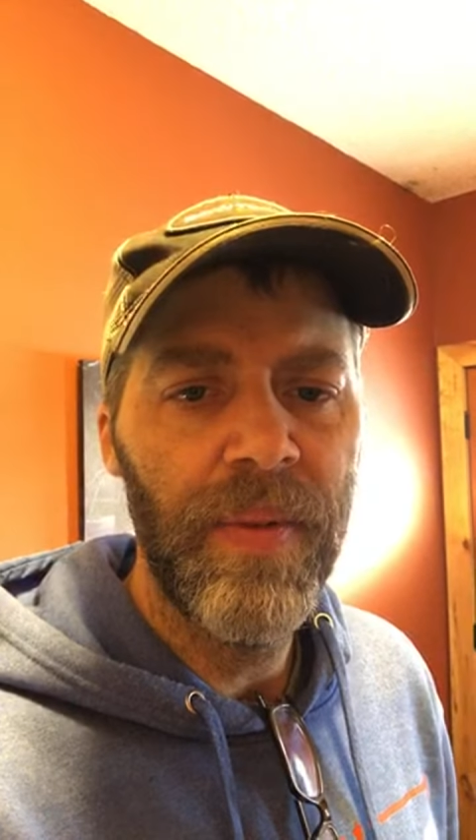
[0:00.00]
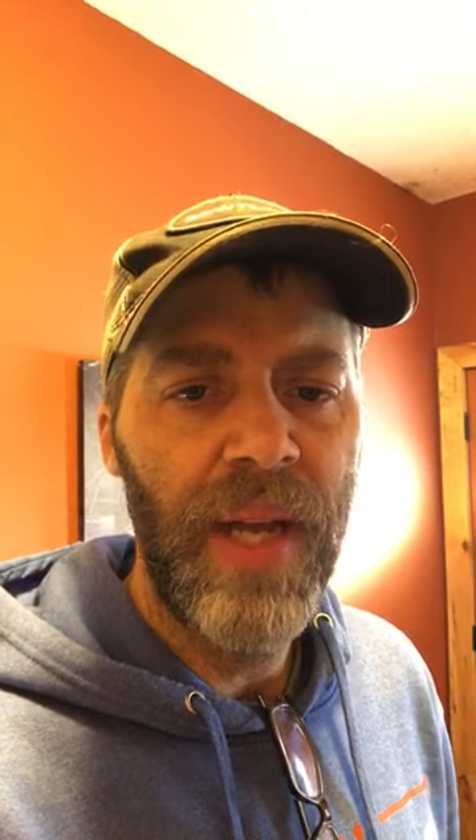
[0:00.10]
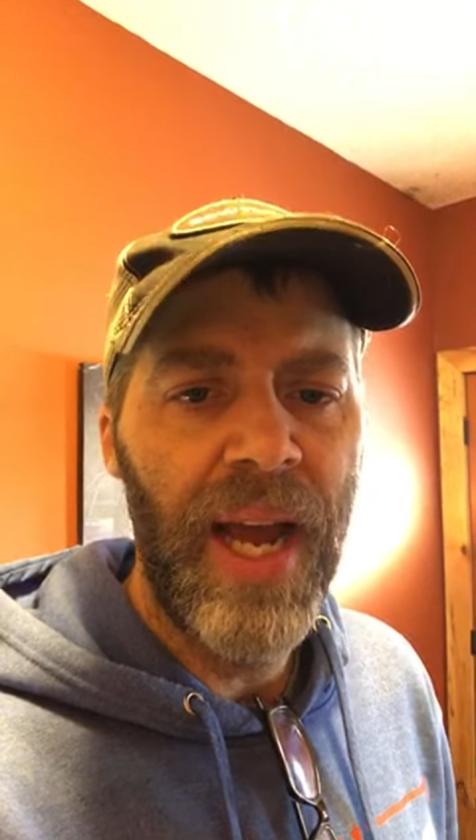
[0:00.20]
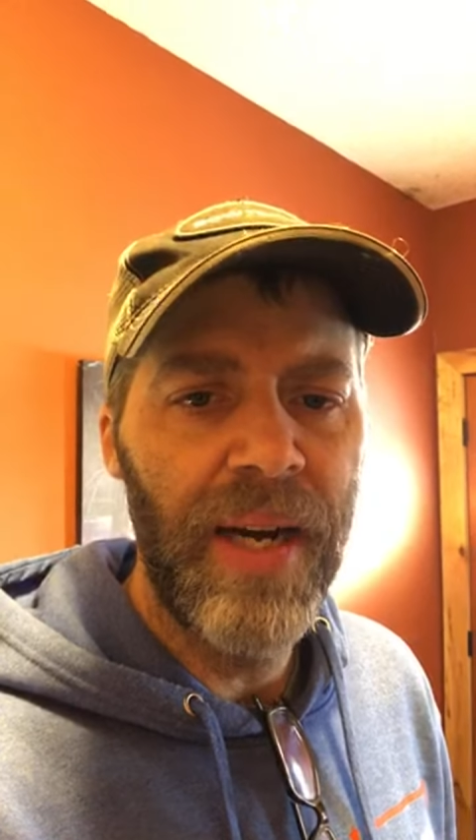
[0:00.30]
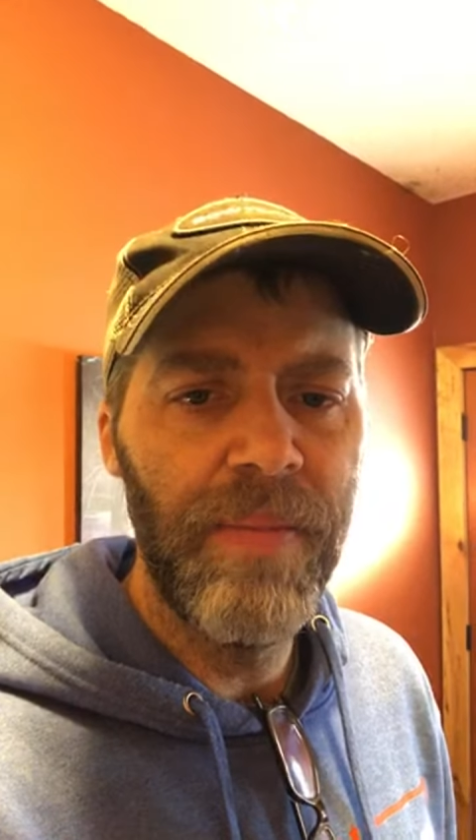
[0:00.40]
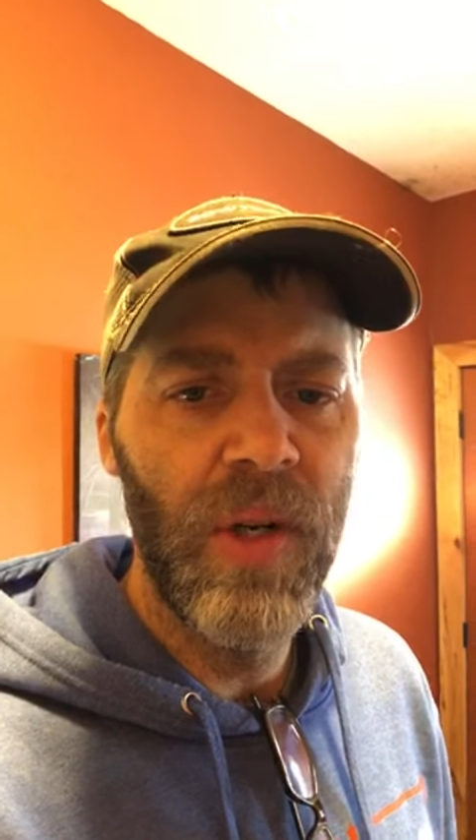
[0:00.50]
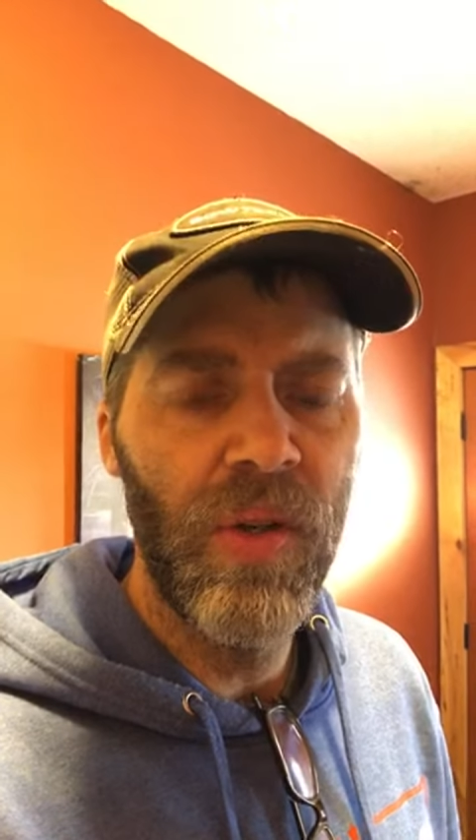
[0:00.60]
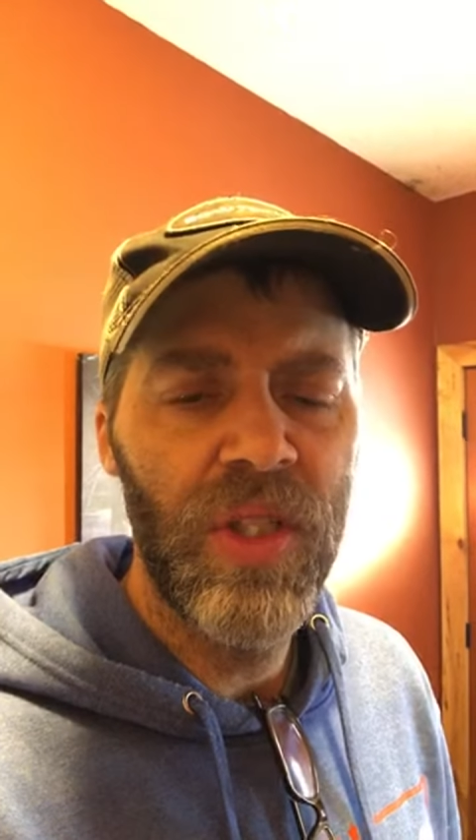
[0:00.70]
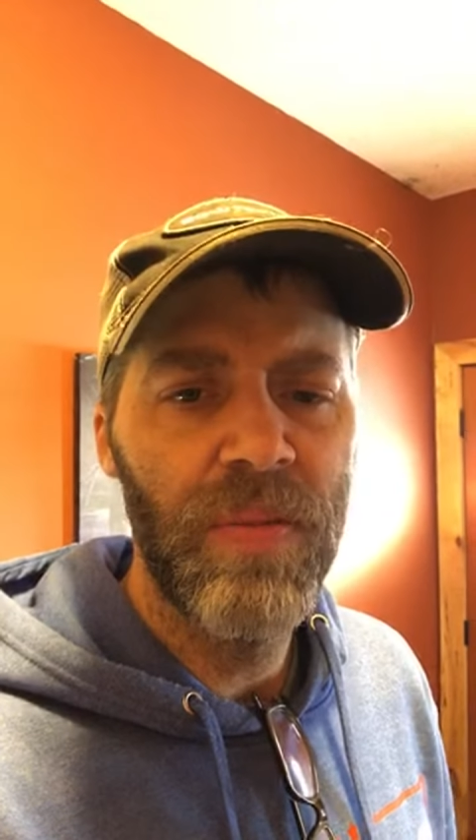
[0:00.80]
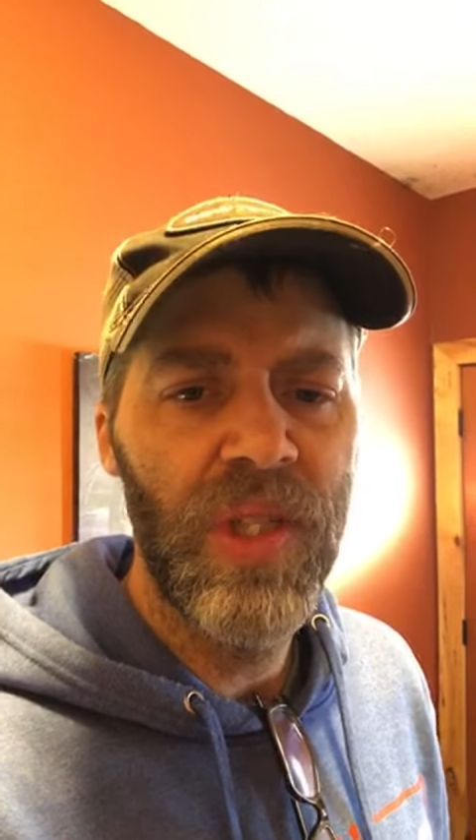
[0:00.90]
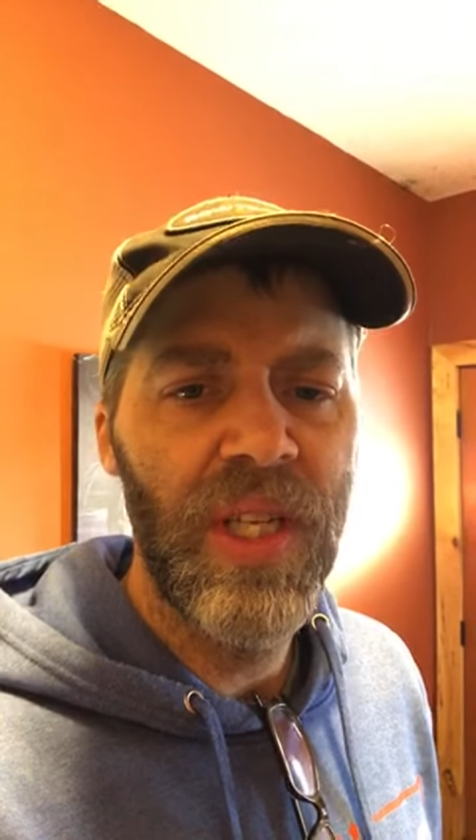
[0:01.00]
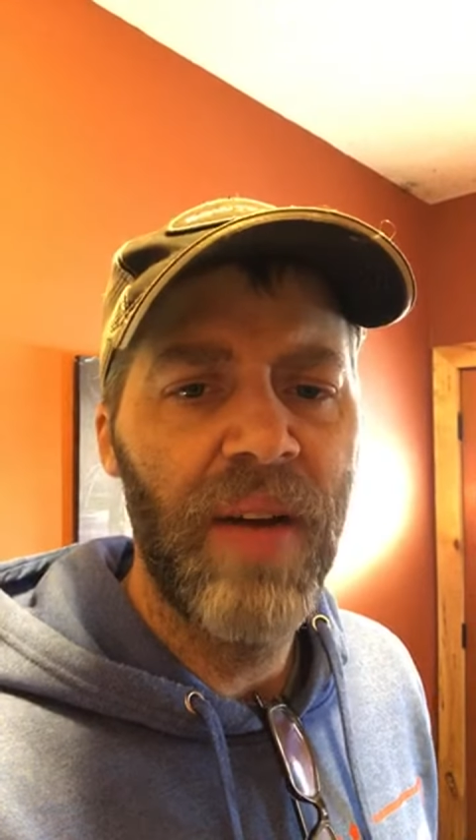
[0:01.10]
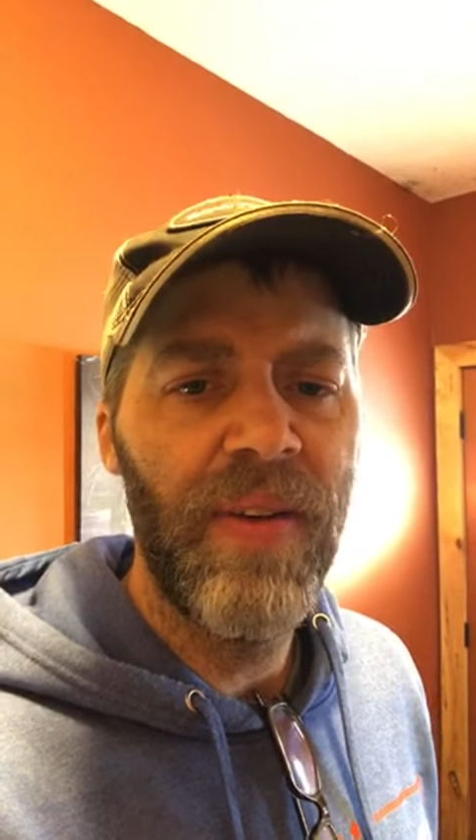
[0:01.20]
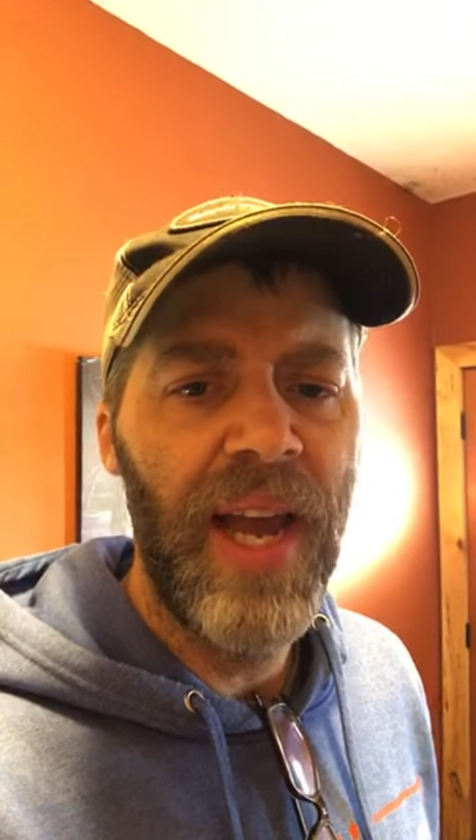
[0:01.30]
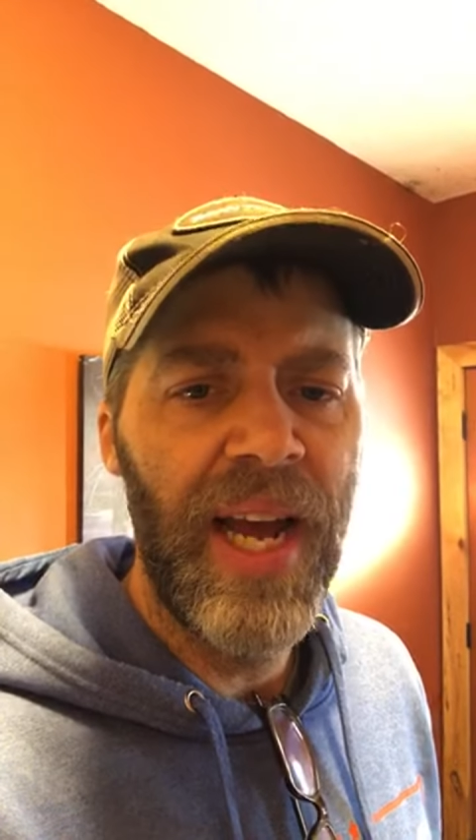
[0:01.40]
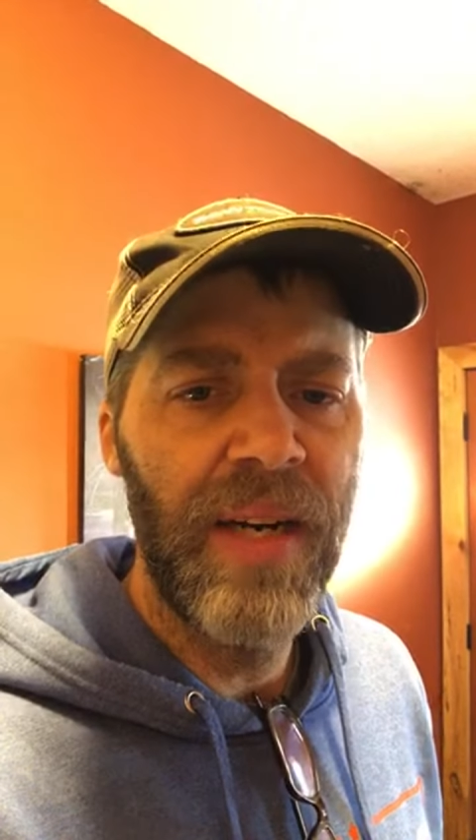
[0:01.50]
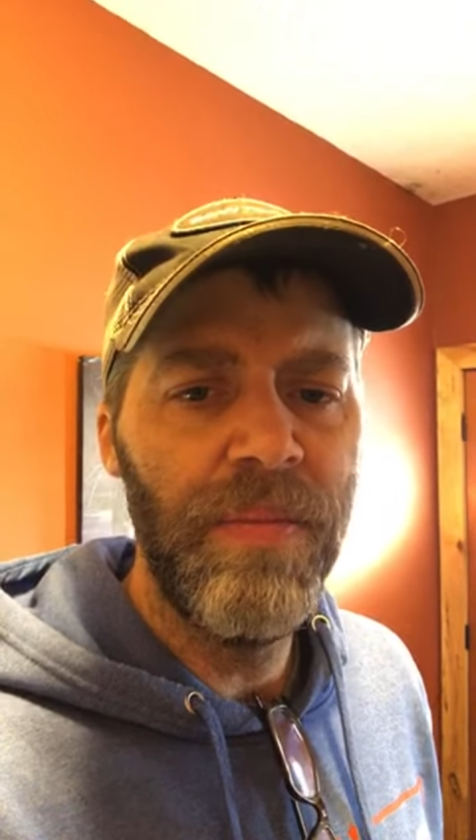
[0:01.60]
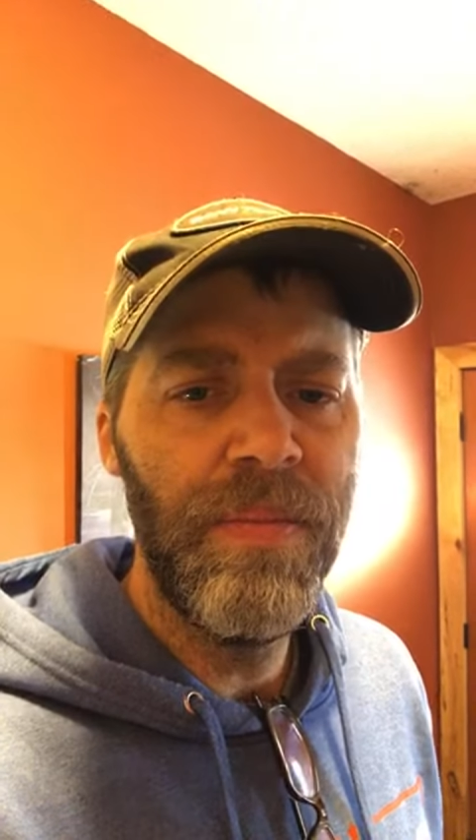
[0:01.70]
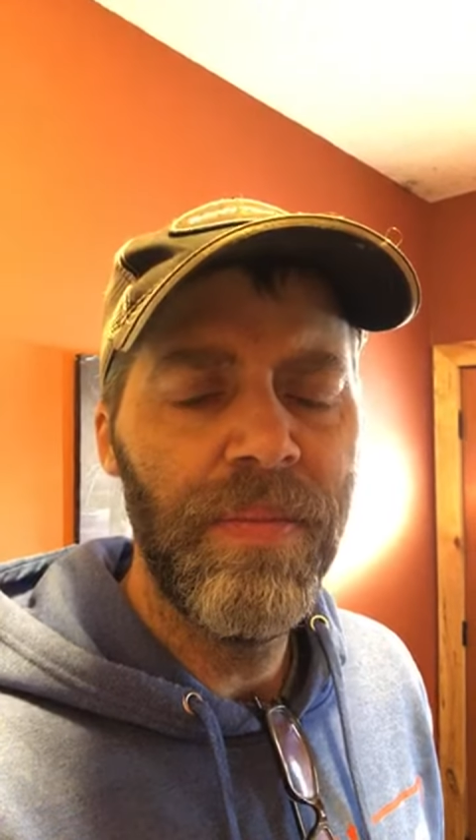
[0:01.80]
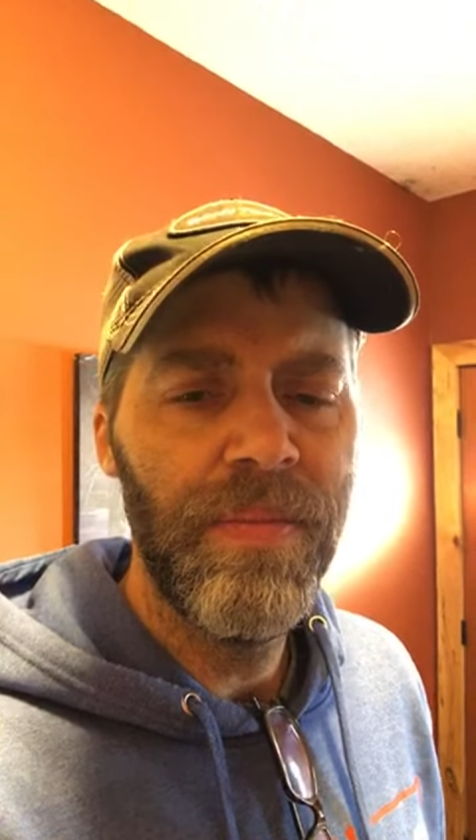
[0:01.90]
Adam knows some stuff. Adam,